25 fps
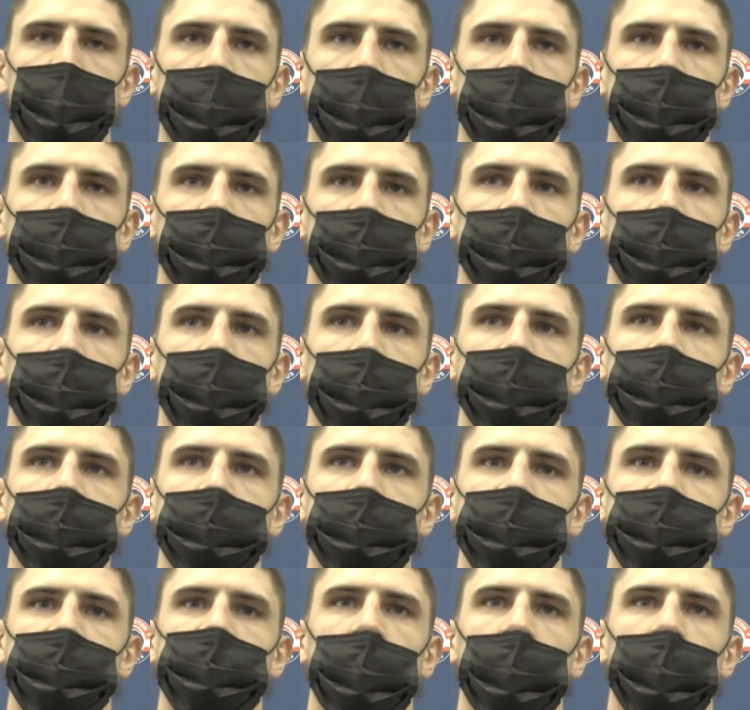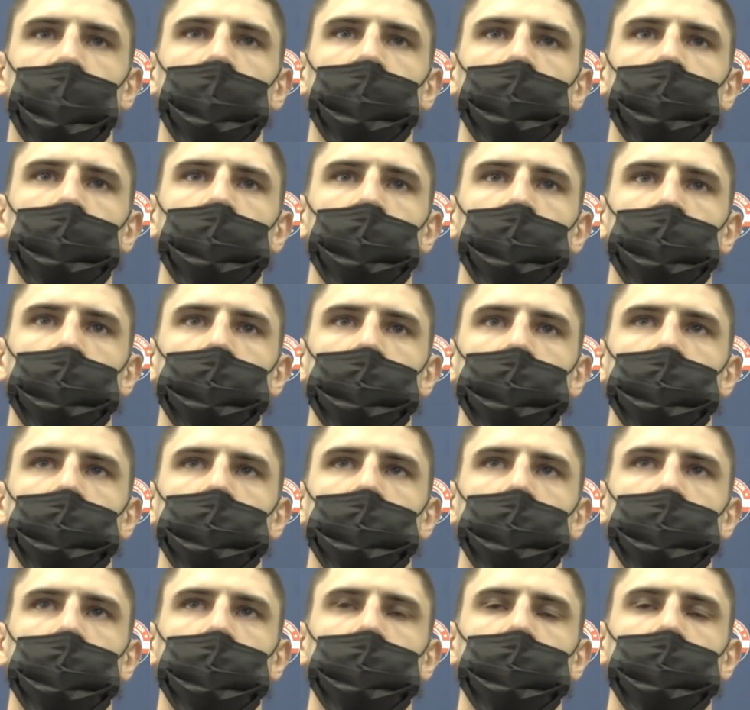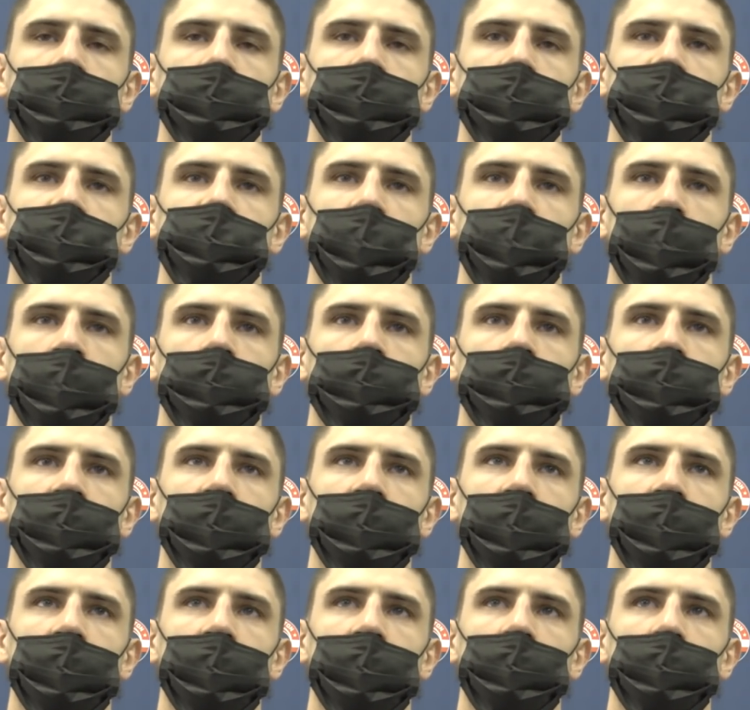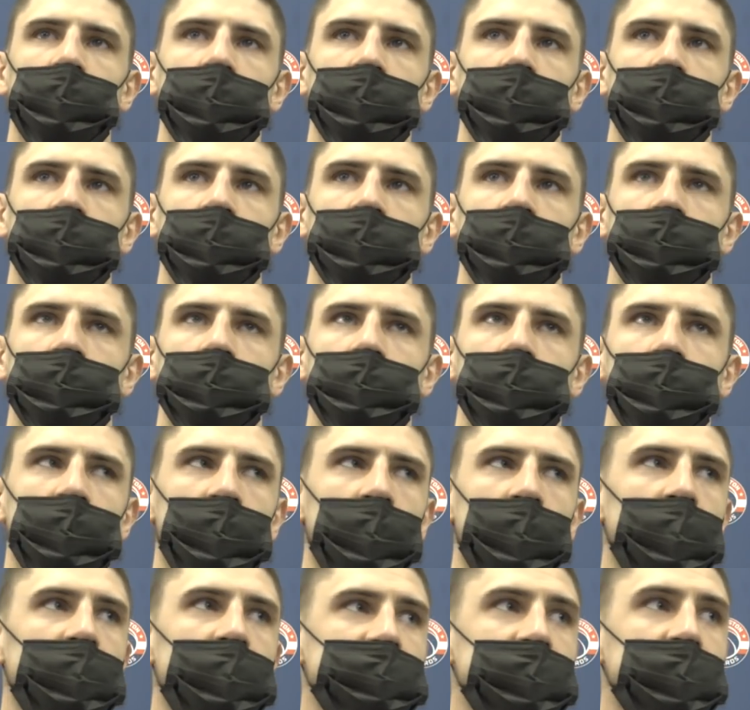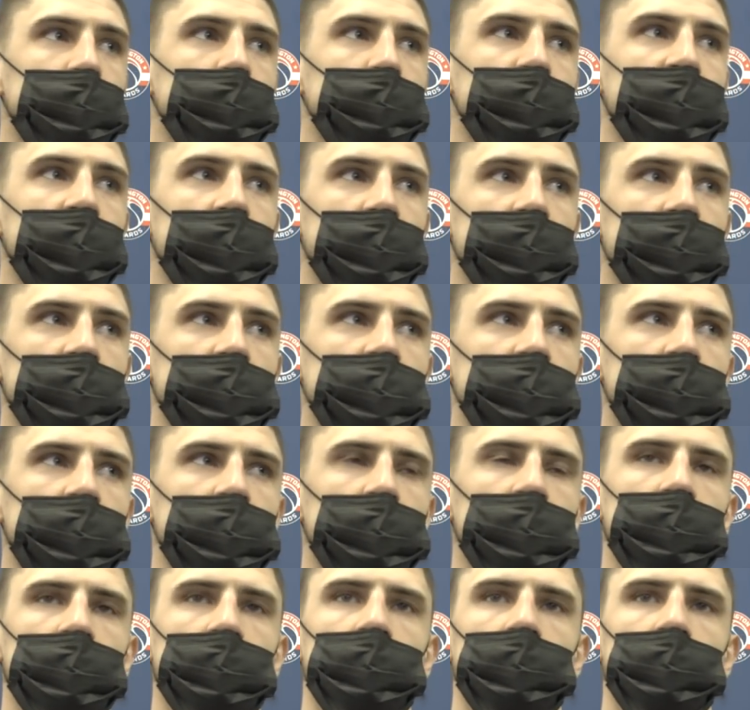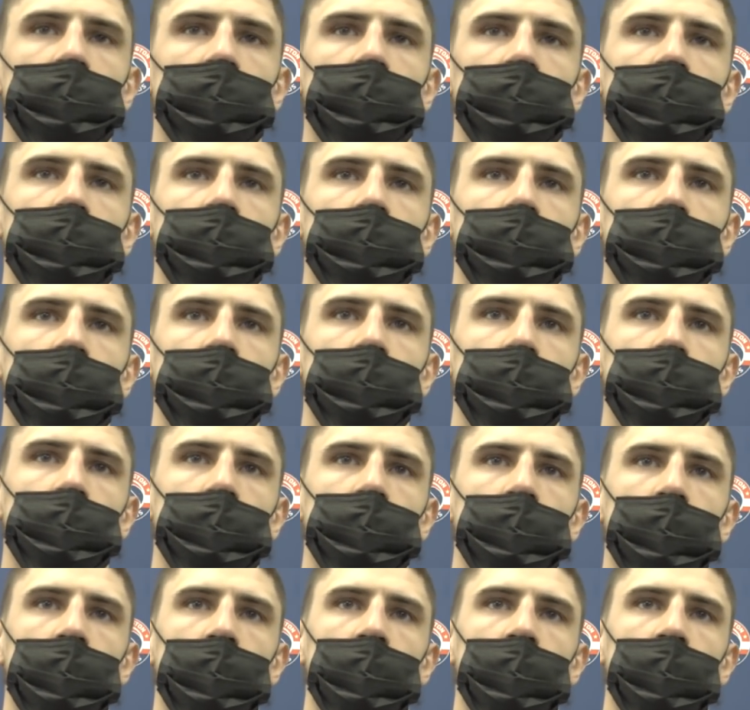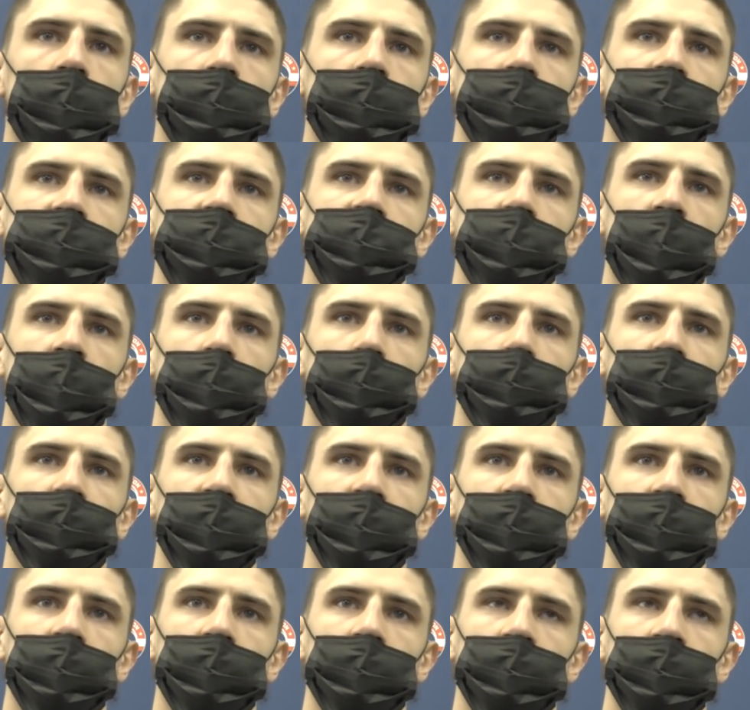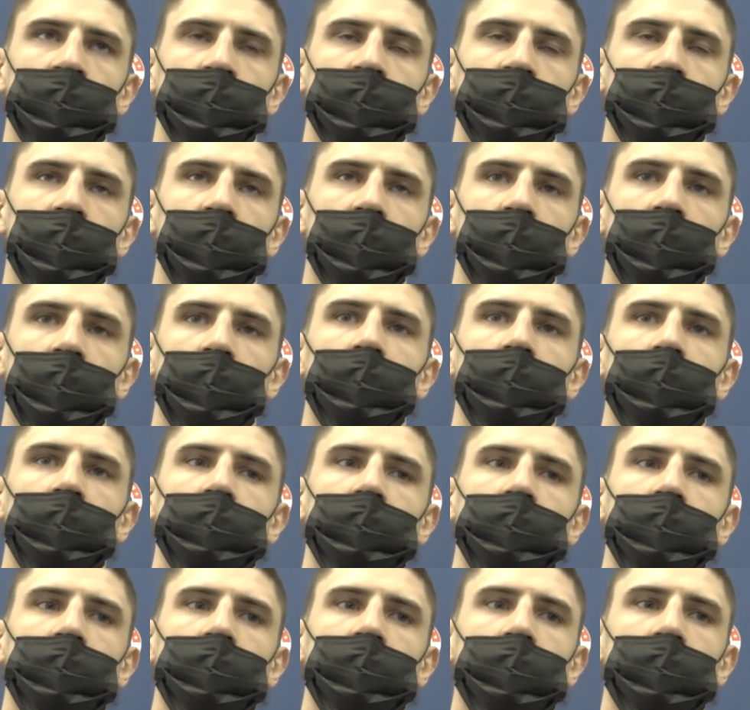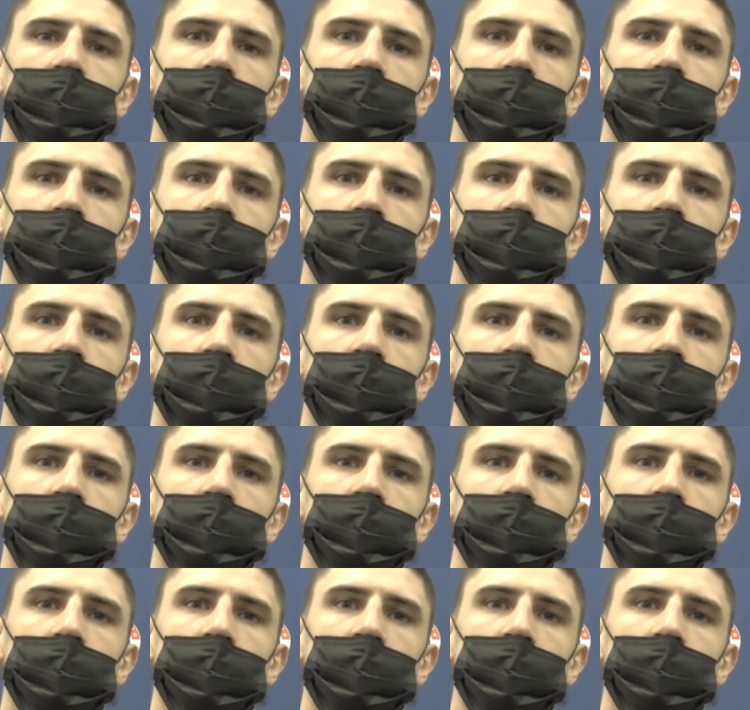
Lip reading: Nothing really. Just trying to be there when guys get beat off the dribble. Just try to be, there early.